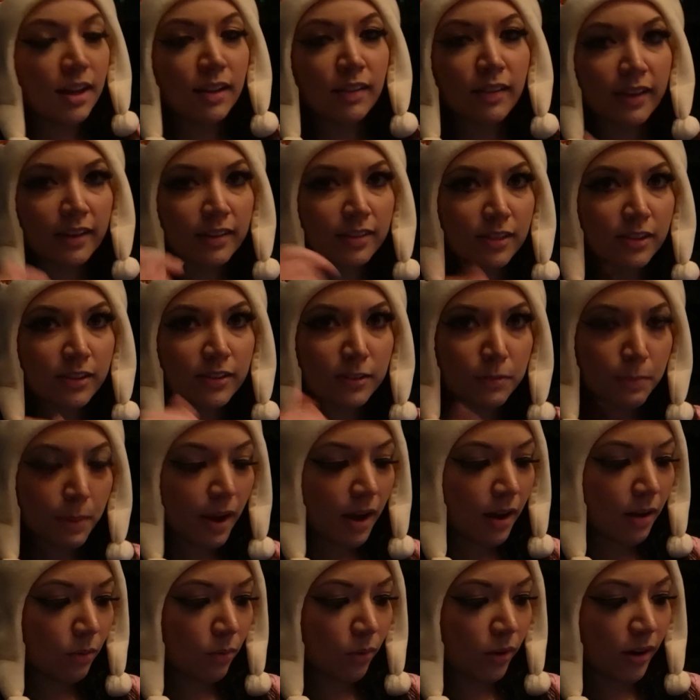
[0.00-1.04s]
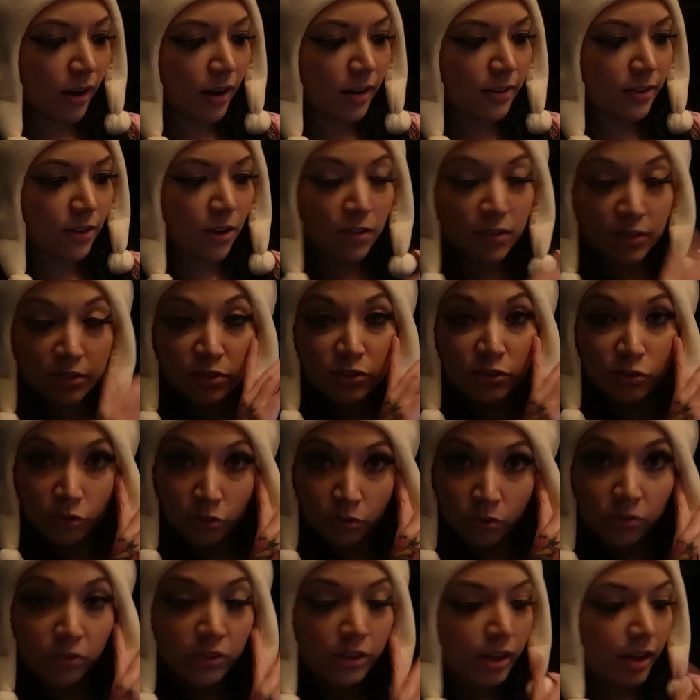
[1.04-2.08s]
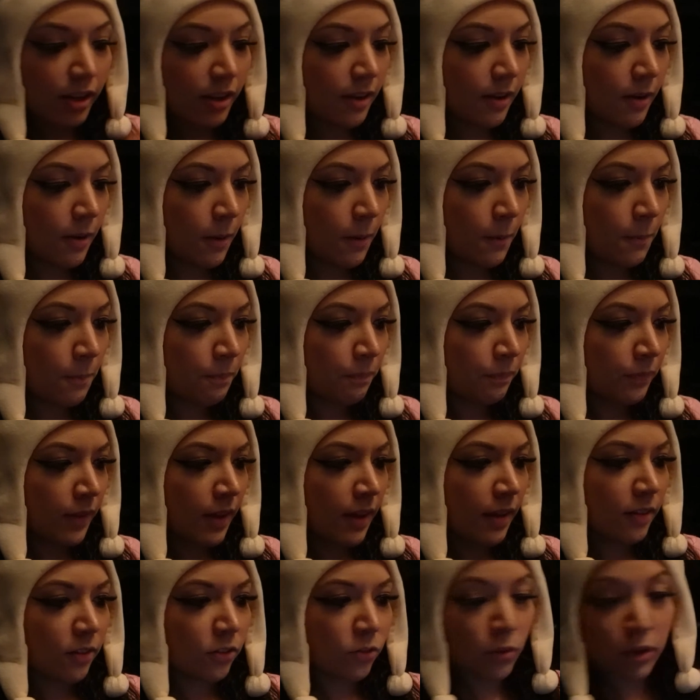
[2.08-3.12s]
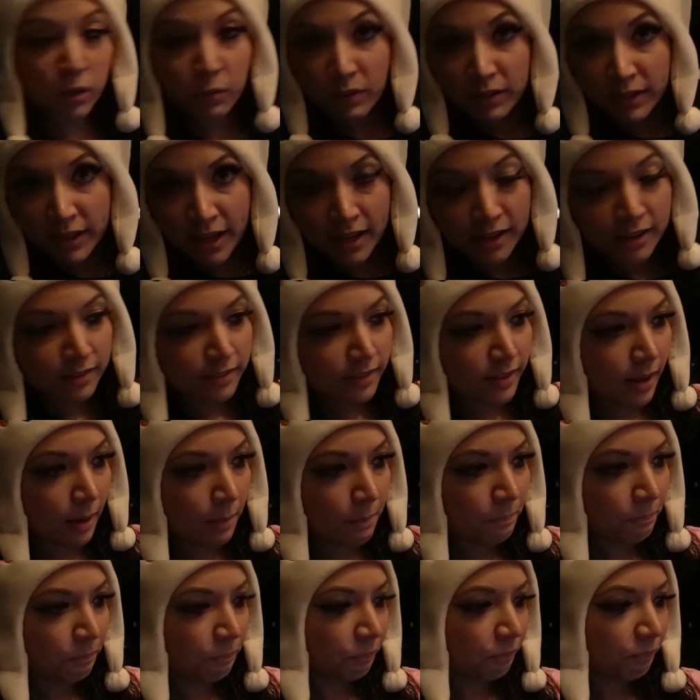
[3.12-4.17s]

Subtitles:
Like this spot where I saw these 2 sitting here, 21 candies again.